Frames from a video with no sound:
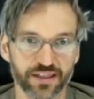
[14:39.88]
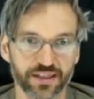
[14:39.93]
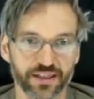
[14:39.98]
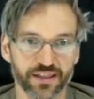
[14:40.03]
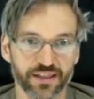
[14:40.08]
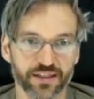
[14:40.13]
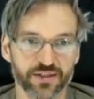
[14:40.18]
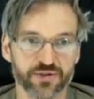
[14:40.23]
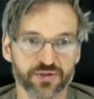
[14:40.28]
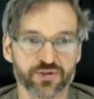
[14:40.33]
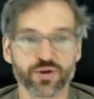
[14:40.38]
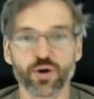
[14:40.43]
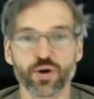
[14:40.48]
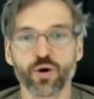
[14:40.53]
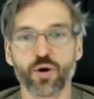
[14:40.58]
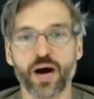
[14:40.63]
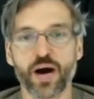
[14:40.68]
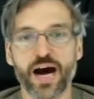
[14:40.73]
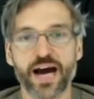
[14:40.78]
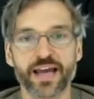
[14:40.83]

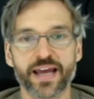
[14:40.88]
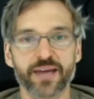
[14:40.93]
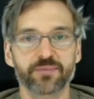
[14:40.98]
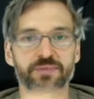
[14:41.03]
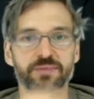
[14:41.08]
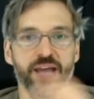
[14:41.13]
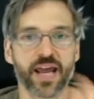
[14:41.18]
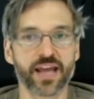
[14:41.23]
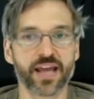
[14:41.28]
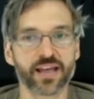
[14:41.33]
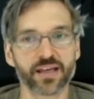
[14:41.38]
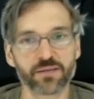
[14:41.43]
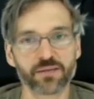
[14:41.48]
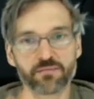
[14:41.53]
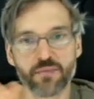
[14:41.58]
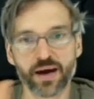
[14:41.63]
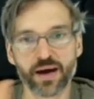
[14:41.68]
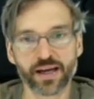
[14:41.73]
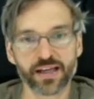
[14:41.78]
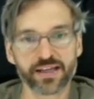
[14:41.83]
So I am taking
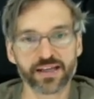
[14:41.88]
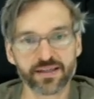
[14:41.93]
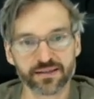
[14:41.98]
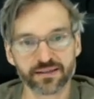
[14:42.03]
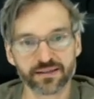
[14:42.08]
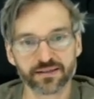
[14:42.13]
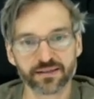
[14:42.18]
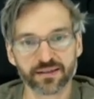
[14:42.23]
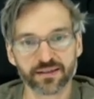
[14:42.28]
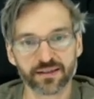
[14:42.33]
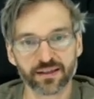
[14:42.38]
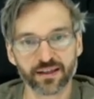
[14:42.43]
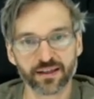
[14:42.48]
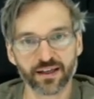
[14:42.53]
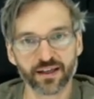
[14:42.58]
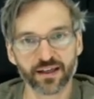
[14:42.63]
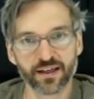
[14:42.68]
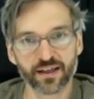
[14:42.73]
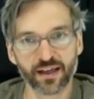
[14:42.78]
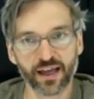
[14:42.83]
money,
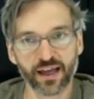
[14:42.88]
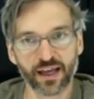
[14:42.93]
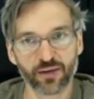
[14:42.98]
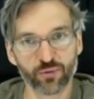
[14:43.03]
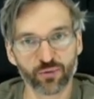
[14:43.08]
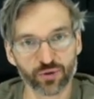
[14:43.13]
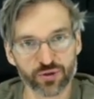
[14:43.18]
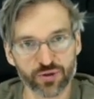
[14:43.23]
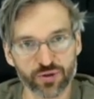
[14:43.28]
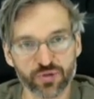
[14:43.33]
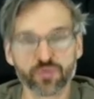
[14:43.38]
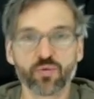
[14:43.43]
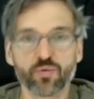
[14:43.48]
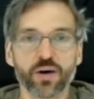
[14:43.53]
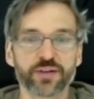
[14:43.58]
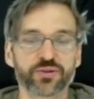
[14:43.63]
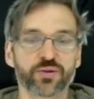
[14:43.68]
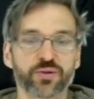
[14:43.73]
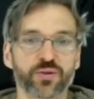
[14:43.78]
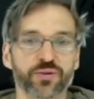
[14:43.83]
and what you
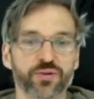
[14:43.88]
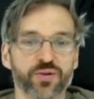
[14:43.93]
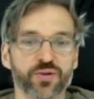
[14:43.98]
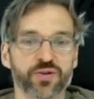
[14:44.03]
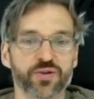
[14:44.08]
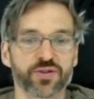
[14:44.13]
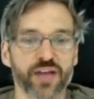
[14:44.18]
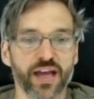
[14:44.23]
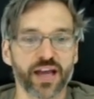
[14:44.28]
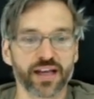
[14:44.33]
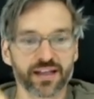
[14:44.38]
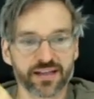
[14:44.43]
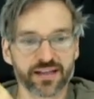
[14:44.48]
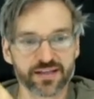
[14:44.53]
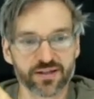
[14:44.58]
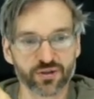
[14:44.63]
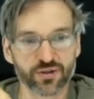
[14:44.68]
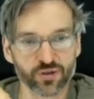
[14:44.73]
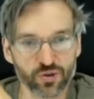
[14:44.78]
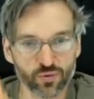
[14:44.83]
want to understand
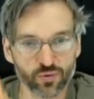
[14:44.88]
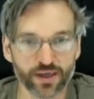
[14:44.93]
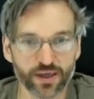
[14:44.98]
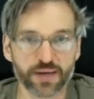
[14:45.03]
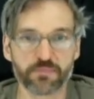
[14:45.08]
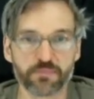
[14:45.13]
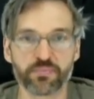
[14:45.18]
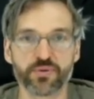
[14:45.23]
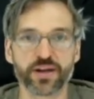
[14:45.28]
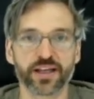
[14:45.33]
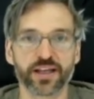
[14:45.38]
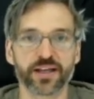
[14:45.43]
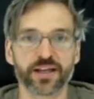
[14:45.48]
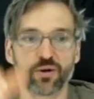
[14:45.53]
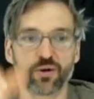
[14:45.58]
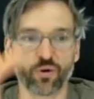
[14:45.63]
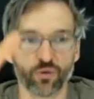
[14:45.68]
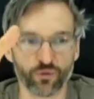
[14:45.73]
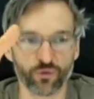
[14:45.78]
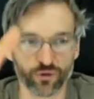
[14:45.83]
is you want to bring it
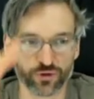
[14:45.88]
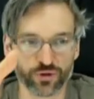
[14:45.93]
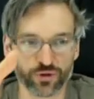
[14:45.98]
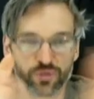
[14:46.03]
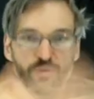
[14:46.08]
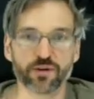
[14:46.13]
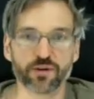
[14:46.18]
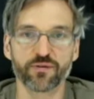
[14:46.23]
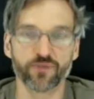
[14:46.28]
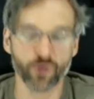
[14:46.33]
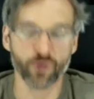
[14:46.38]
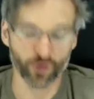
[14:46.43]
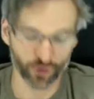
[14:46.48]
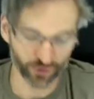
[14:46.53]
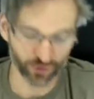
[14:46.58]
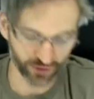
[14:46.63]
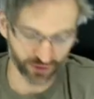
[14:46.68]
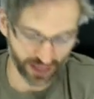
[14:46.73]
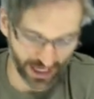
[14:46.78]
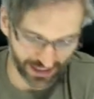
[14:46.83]
over to a
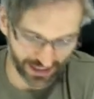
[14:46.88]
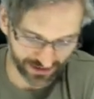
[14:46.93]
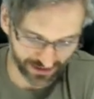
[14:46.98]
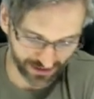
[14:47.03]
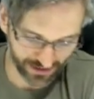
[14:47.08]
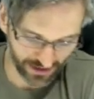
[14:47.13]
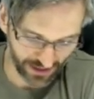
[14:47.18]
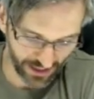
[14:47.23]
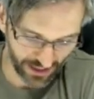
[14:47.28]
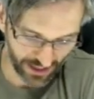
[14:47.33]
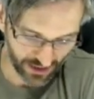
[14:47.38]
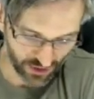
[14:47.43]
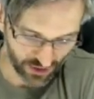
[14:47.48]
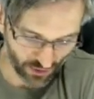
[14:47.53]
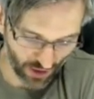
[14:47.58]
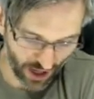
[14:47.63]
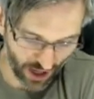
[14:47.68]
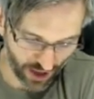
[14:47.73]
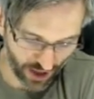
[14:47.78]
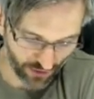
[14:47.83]
focal date. So
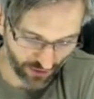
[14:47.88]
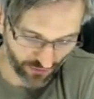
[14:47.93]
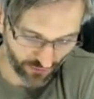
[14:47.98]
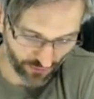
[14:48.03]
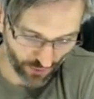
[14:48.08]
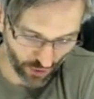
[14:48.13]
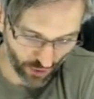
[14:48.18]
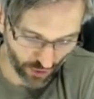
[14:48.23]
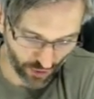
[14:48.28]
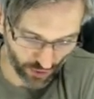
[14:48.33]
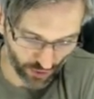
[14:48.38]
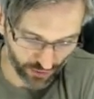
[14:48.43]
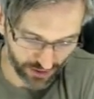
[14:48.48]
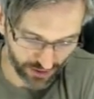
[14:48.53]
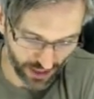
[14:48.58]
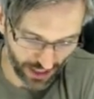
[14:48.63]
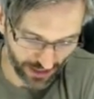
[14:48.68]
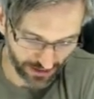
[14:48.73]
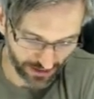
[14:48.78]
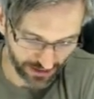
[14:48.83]
our focal
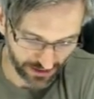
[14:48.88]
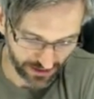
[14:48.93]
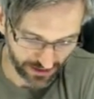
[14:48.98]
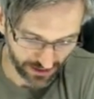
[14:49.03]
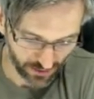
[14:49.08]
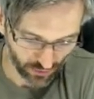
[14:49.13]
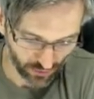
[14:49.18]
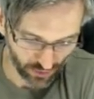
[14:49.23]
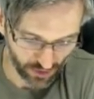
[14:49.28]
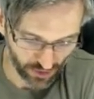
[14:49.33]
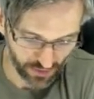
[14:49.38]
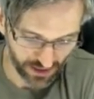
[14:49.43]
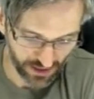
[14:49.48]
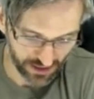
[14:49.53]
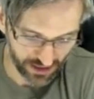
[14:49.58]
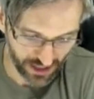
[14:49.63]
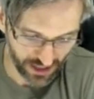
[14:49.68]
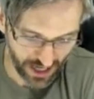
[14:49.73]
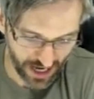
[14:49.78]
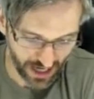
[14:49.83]
date would be
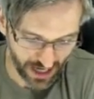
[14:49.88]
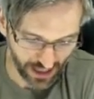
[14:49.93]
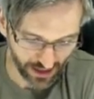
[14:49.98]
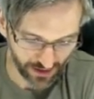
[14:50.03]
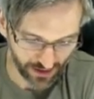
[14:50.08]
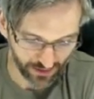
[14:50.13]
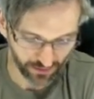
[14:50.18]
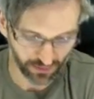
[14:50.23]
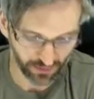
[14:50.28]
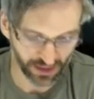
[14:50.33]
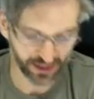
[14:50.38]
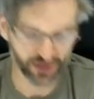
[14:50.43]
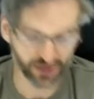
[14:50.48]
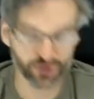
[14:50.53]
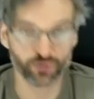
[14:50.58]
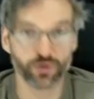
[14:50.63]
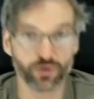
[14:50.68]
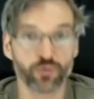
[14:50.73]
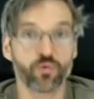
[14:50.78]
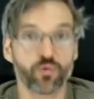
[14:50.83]
today, because
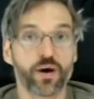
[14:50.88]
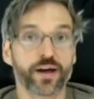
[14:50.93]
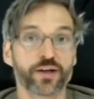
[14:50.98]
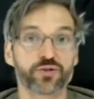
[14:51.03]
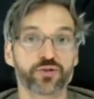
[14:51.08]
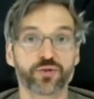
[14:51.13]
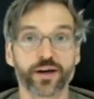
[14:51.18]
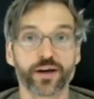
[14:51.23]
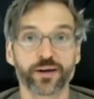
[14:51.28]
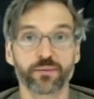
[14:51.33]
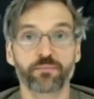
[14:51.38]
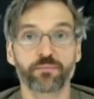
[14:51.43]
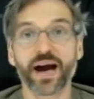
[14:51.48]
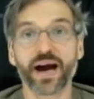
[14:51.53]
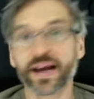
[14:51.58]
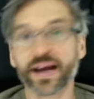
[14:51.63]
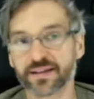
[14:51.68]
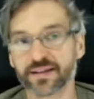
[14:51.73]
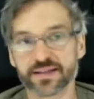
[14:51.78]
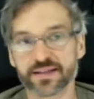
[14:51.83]
we want to try to
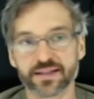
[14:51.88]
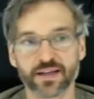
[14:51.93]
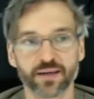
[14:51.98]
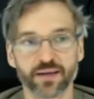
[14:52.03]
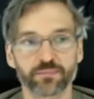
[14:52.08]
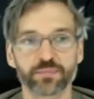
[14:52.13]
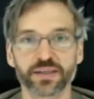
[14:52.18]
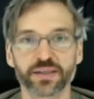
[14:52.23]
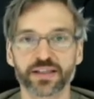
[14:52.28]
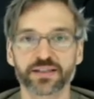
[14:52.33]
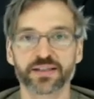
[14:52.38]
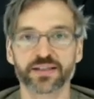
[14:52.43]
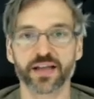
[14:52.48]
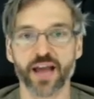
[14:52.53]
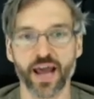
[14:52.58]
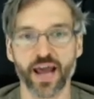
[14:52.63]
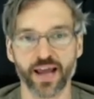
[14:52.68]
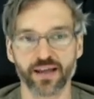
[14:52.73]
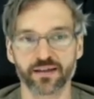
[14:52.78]
buy this company today.